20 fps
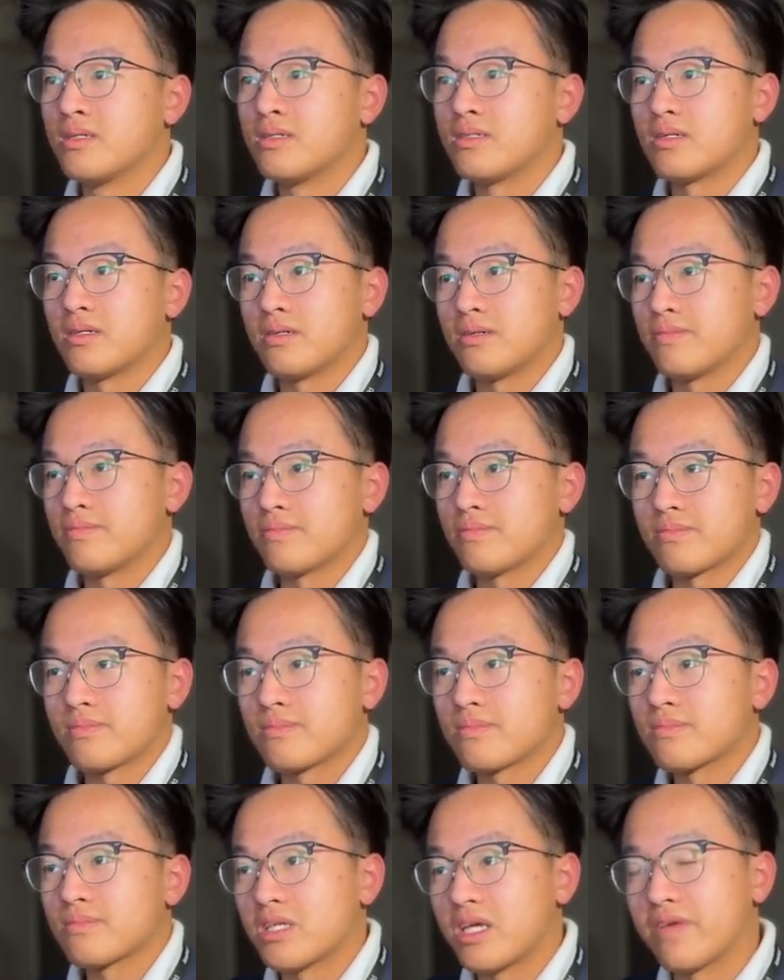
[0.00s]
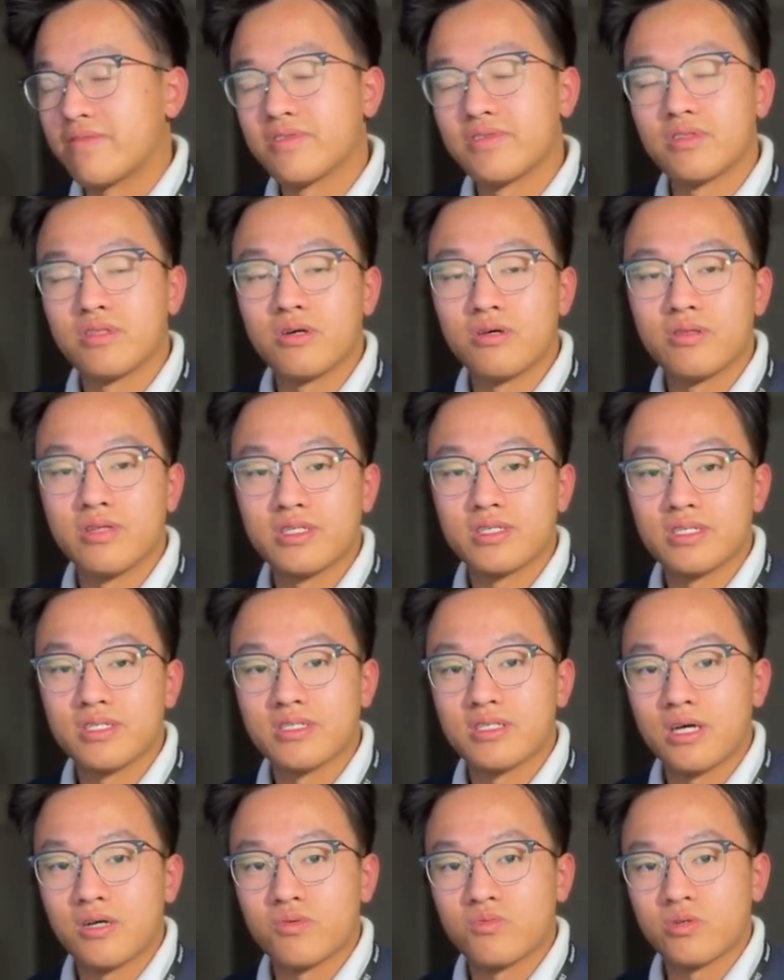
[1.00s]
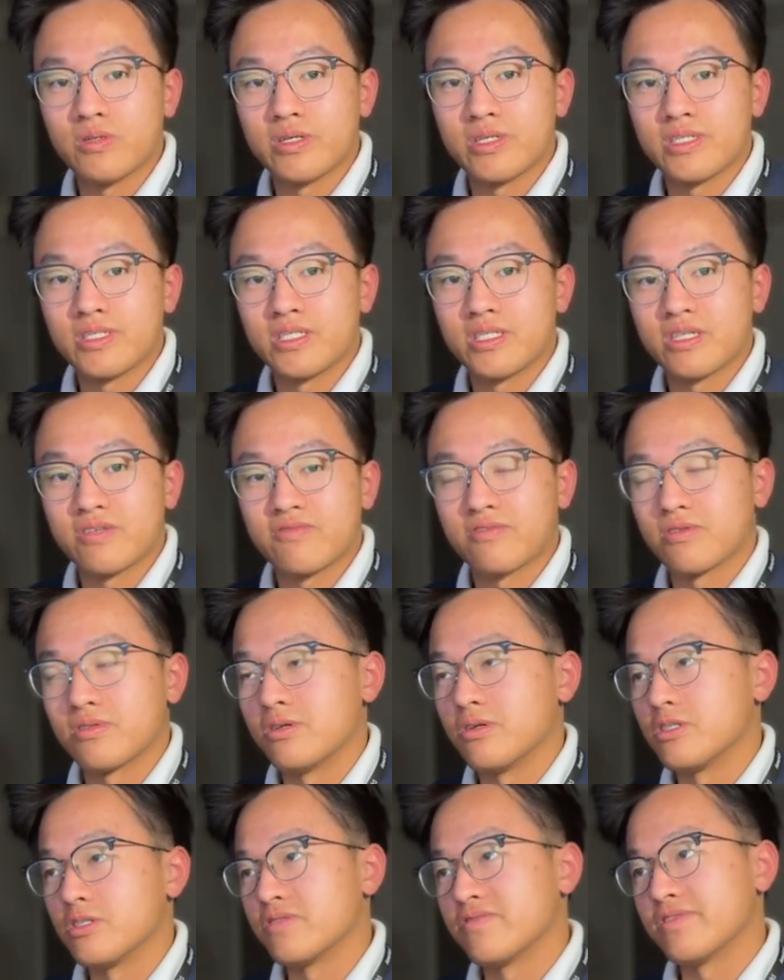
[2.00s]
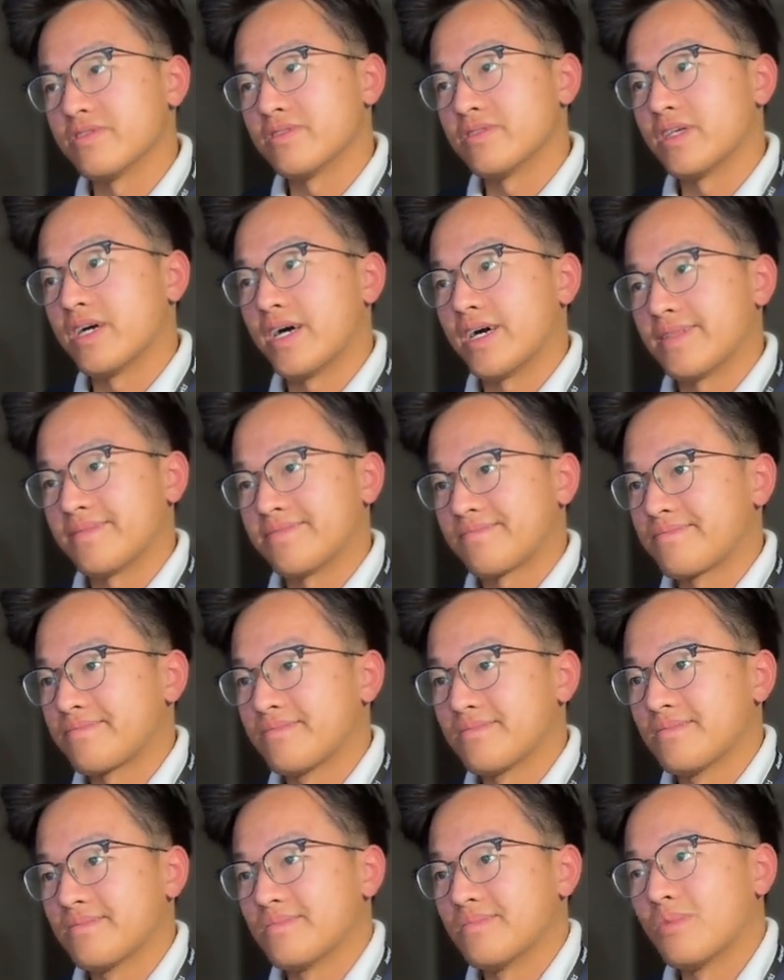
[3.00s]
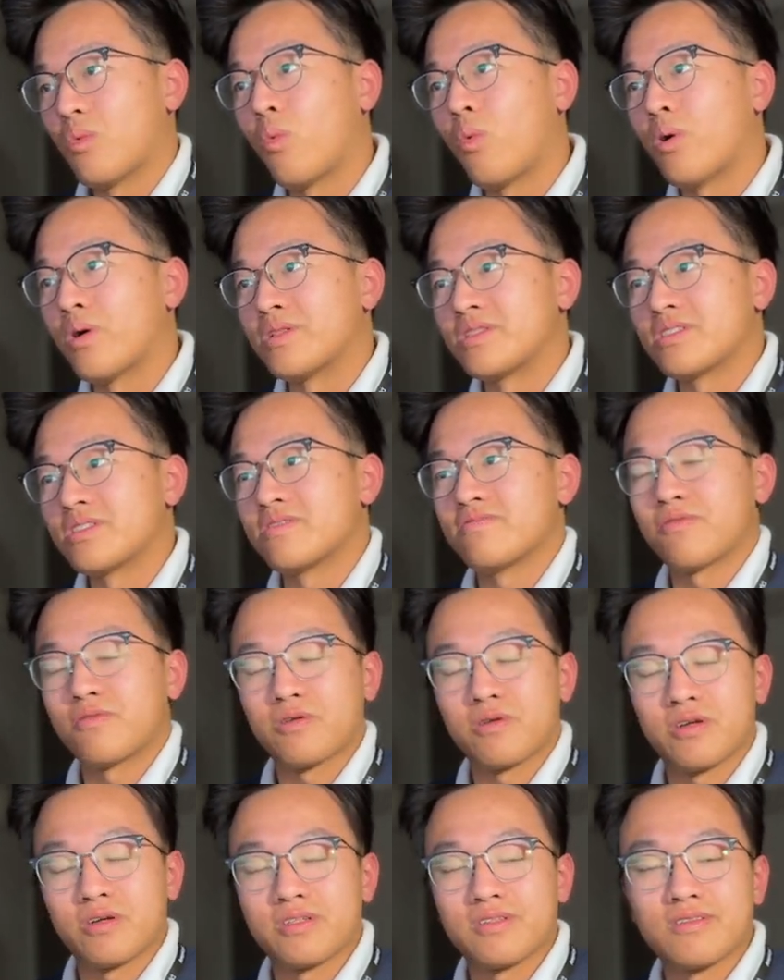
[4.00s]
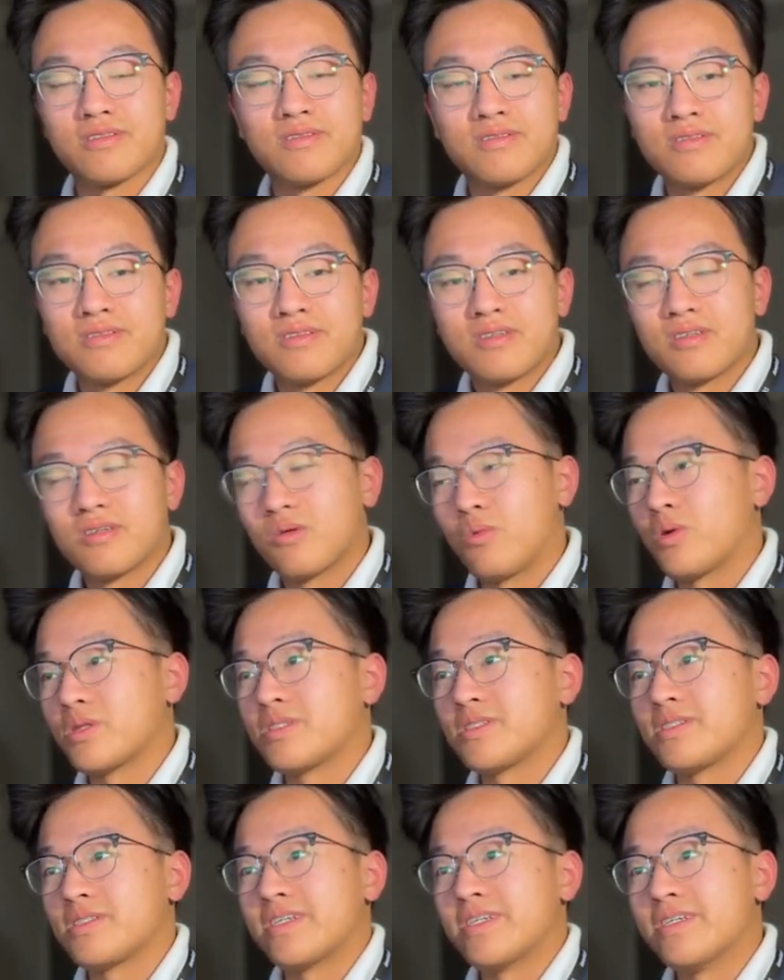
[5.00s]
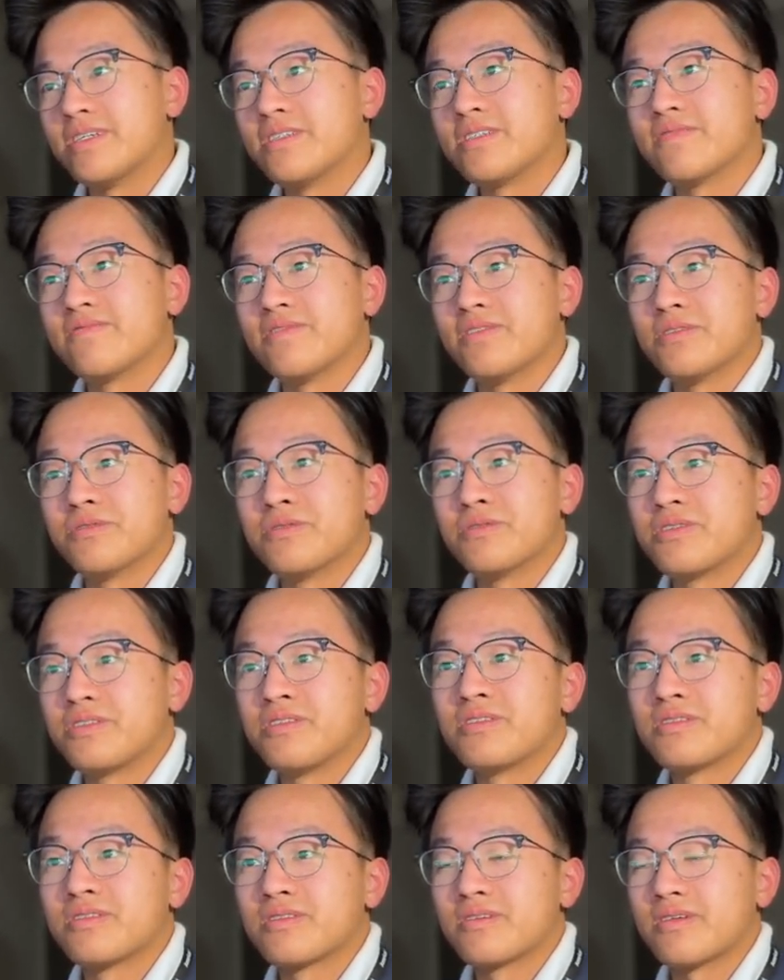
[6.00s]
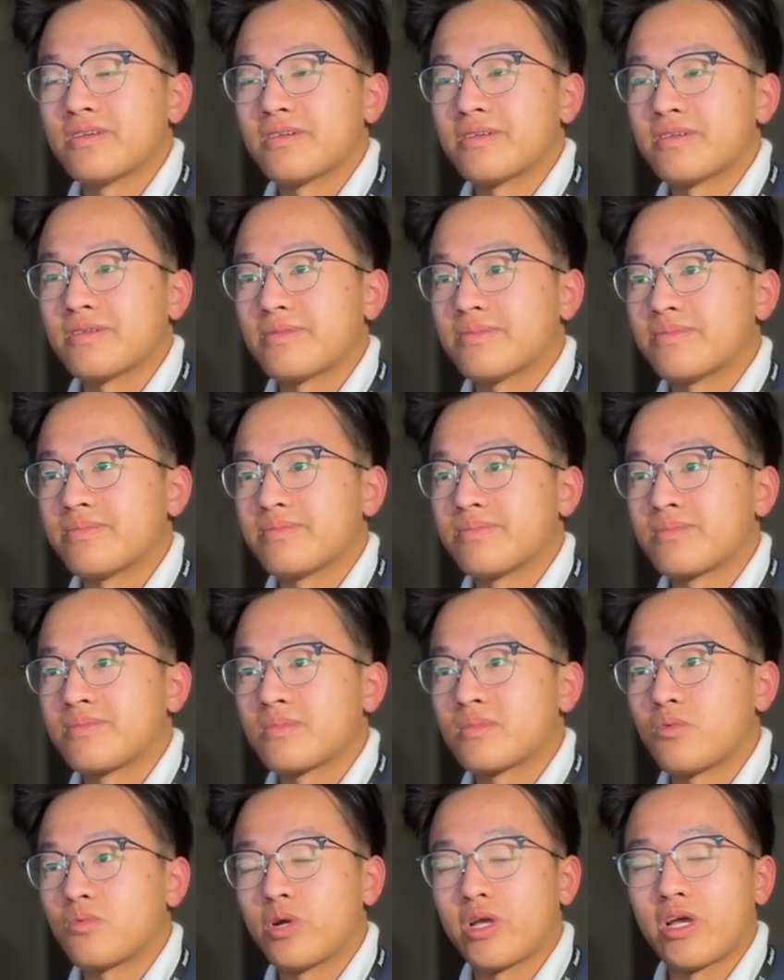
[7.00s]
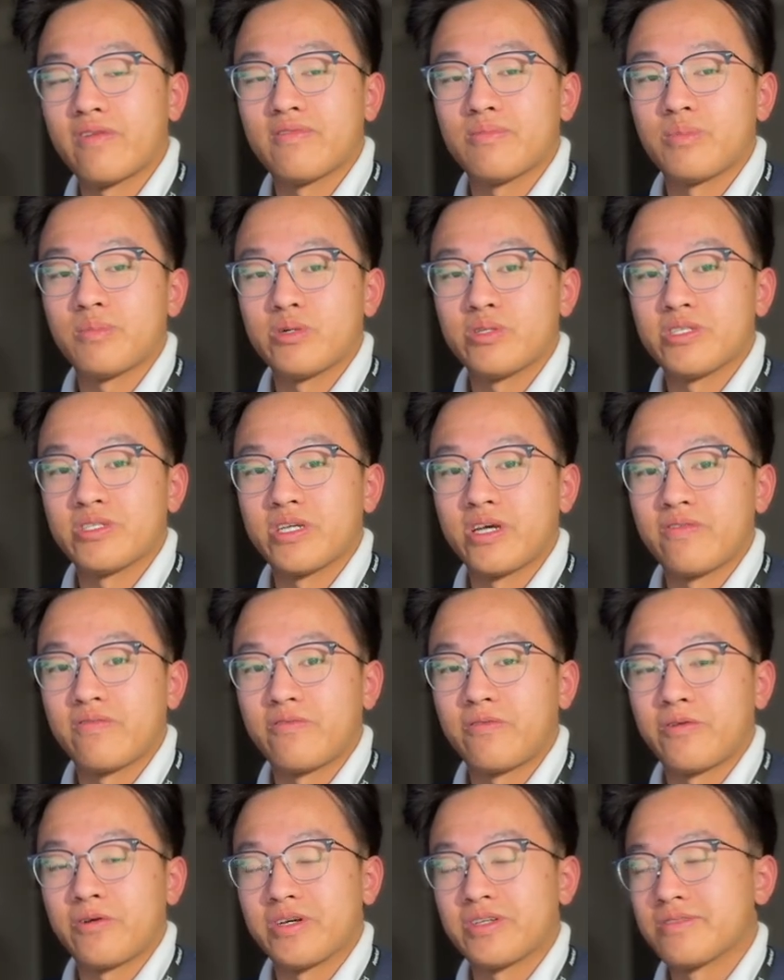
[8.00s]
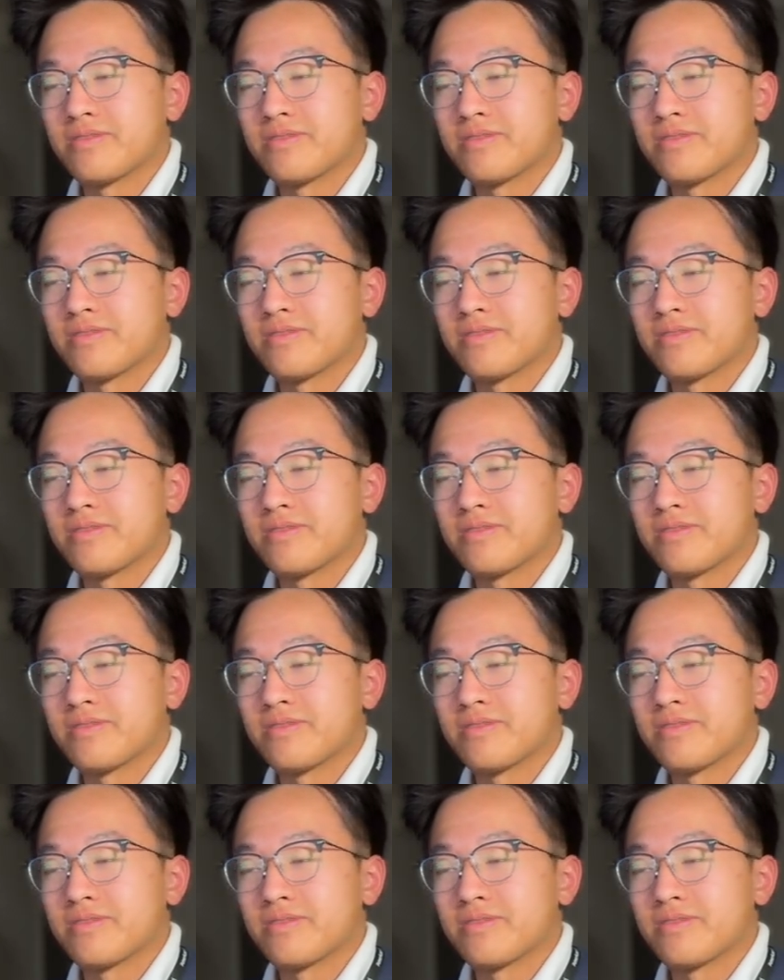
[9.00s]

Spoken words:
So even though this is unrealistic for those of you that wants the ease of use, we have a mode designed for you.